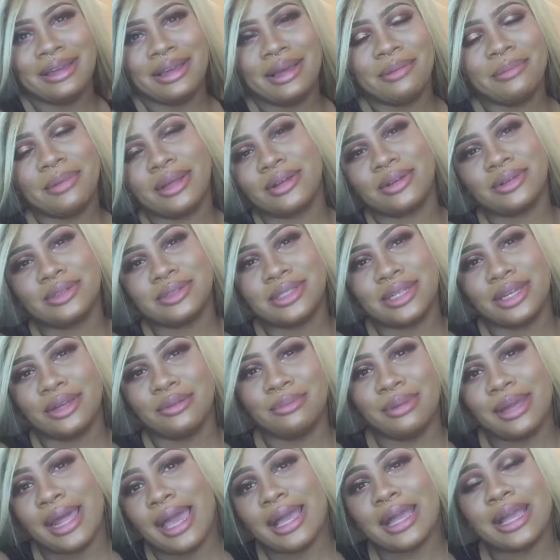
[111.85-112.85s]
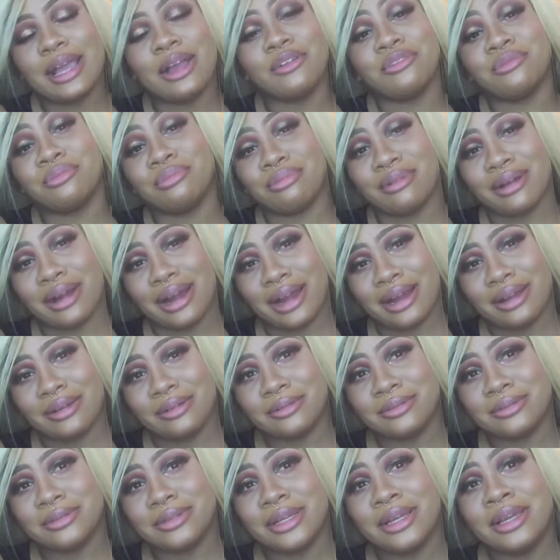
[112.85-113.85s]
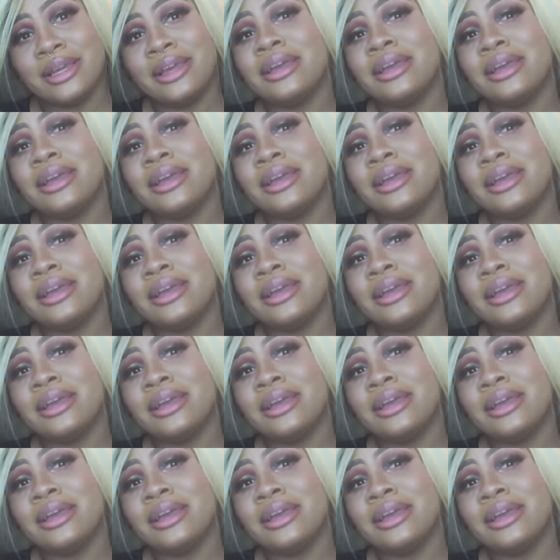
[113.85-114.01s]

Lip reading: I'm not gonna say a black, of brown.